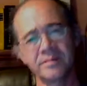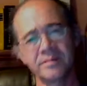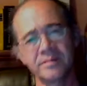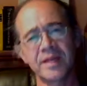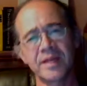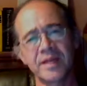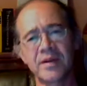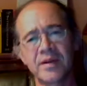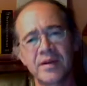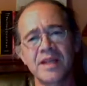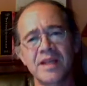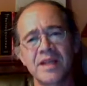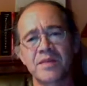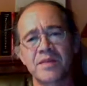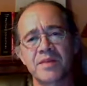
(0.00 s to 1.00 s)
Blackwater
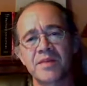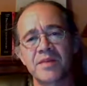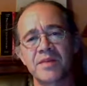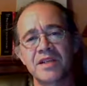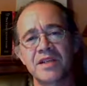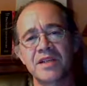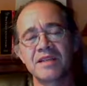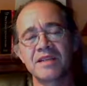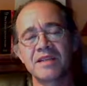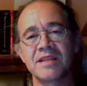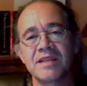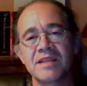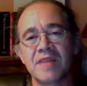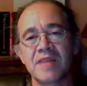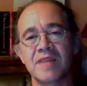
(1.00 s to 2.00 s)
has, by the way, changed its
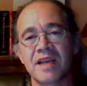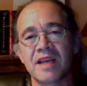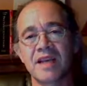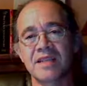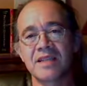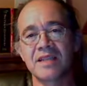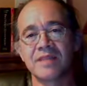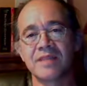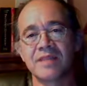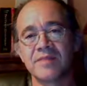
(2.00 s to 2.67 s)
name to XE.